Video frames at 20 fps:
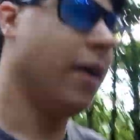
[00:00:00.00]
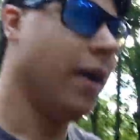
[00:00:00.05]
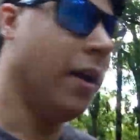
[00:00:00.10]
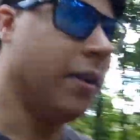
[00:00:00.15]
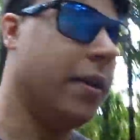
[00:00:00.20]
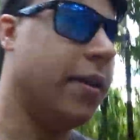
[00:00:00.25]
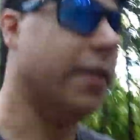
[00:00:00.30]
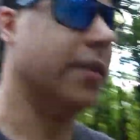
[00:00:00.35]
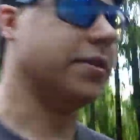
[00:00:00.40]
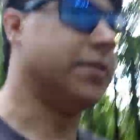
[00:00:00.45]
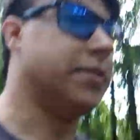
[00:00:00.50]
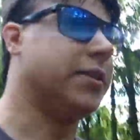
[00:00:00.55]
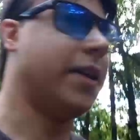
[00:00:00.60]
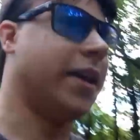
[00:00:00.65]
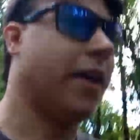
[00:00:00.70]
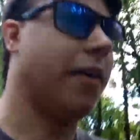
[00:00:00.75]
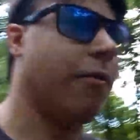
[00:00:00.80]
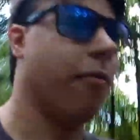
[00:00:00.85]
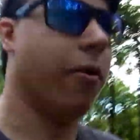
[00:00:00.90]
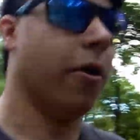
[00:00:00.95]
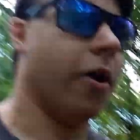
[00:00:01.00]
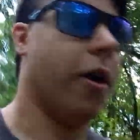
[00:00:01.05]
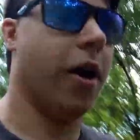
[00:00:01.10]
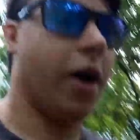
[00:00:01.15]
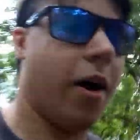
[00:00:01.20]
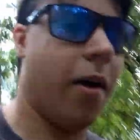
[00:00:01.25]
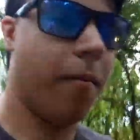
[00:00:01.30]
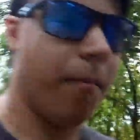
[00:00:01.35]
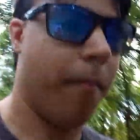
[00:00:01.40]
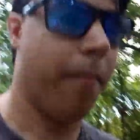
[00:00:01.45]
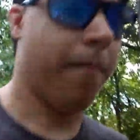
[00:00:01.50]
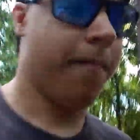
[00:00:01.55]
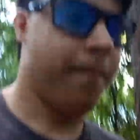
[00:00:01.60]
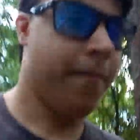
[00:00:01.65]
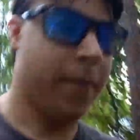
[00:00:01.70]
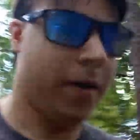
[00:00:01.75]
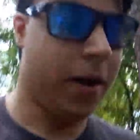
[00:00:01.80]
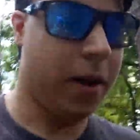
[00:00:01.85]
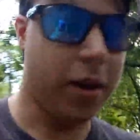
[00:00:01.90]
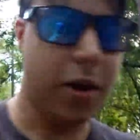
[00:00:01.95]
did this thing were um
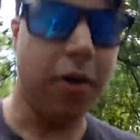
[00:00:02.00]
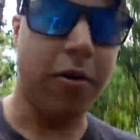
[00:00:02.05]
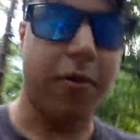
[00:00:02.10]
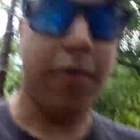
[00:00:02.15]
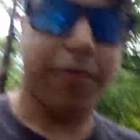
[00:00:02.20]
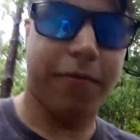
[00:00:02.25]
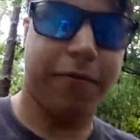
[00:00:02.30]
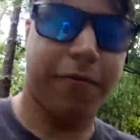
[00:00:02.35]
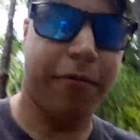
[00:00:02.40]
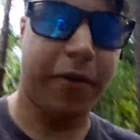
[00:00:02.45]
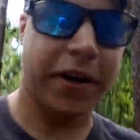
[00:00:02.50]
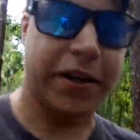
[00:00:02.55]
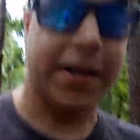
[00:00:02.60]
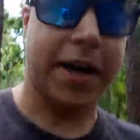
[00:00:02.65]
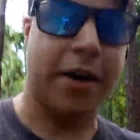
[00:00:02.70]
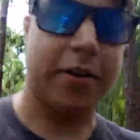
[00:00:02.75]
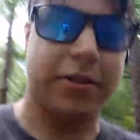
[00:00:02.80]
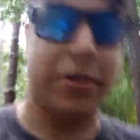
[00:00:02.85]
a little freaked out